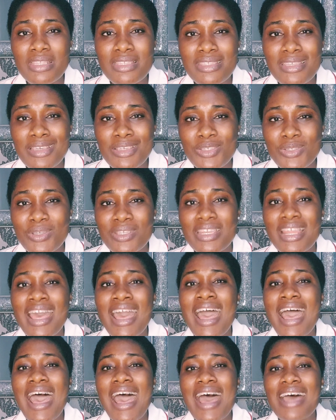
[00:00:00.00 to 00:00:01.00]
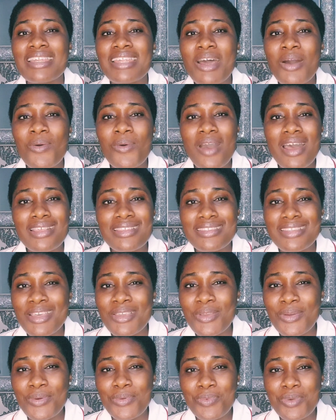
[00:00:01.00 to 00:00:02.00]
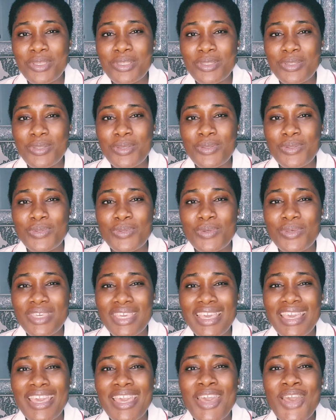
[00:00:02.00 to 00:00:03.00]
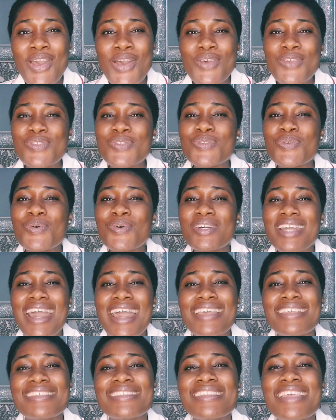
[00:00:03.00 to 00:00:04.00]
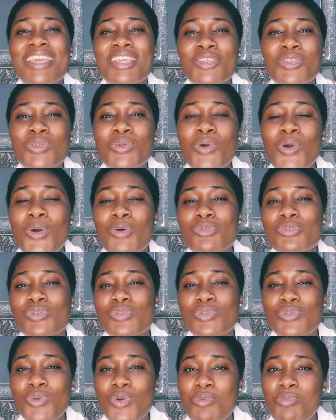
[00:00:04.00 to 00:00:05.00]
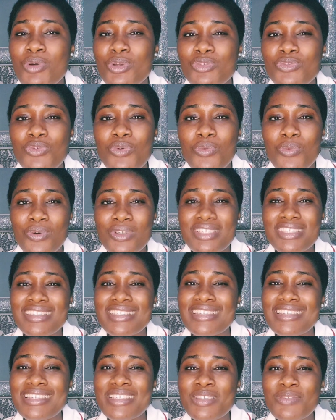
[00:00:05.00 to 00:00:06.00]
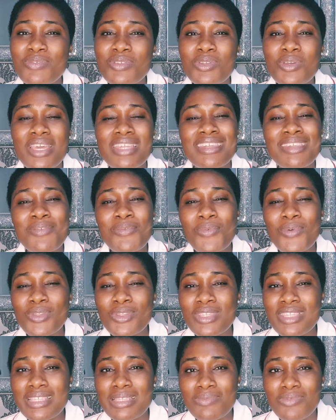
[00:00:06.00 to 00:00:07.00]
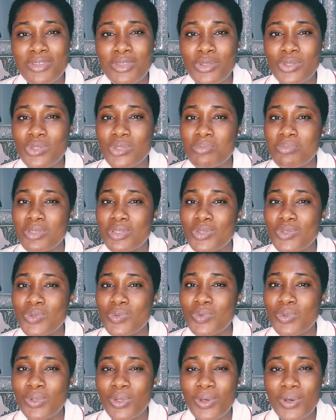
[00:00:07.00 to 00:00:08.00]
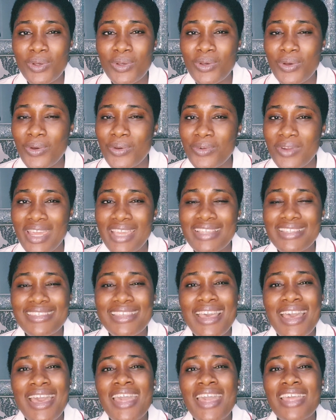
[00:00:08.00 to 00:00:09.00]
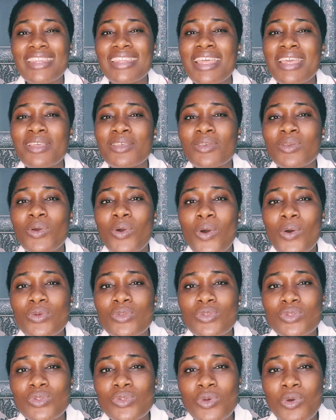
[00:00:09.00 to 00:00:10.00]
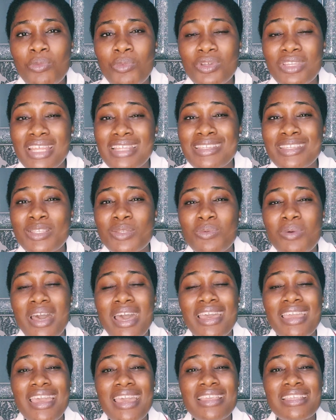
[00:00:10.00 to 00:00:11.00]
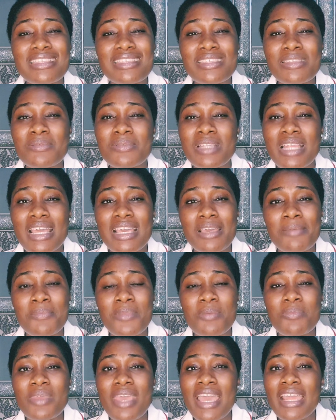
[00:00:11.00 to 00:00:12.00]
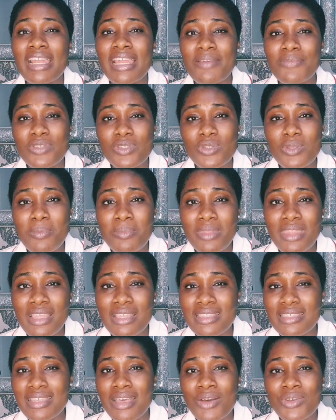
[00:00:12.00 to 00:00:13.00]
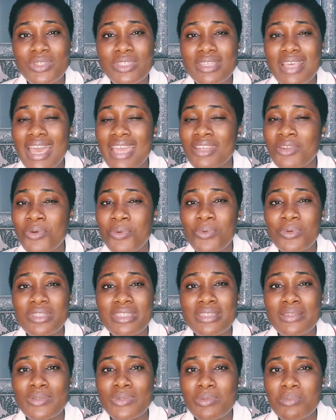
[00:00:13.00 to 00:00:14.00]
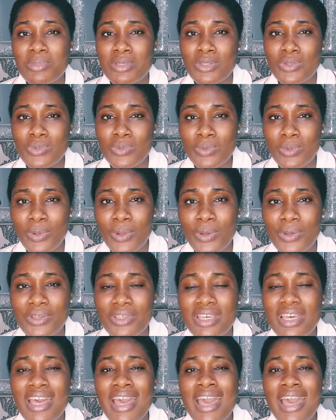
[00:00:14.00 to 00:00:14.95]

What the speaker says: section and I'll answer your questions. Okay, so guys, thank you all so much for watching this video. I didn't want this video to be too long. All right, thank you all so much. That is why it seems like maybe I left some things out. I don't want it to be too long.